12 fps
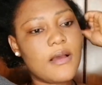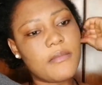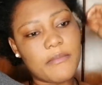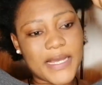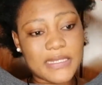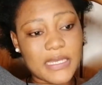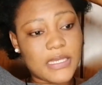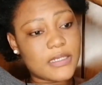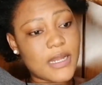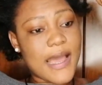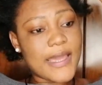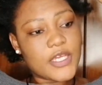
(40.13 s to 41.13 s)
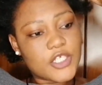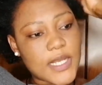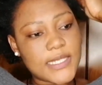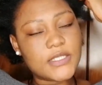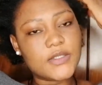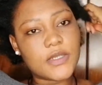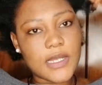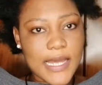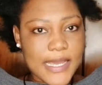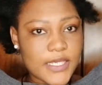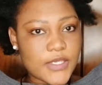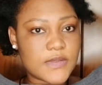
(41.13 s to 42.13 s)
But then I usually do not
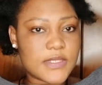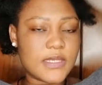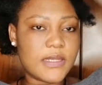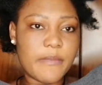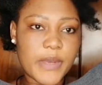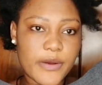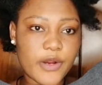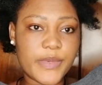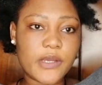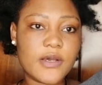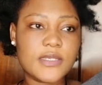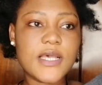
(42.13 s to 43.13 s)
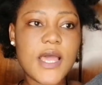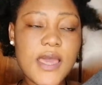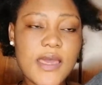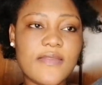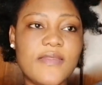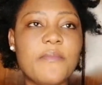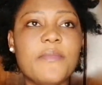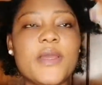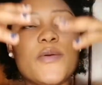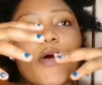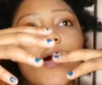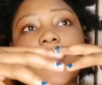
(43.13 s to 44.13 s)
like using the mirror because the
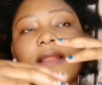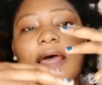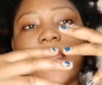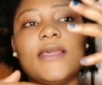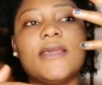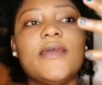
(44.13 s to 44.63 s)
mirror, like,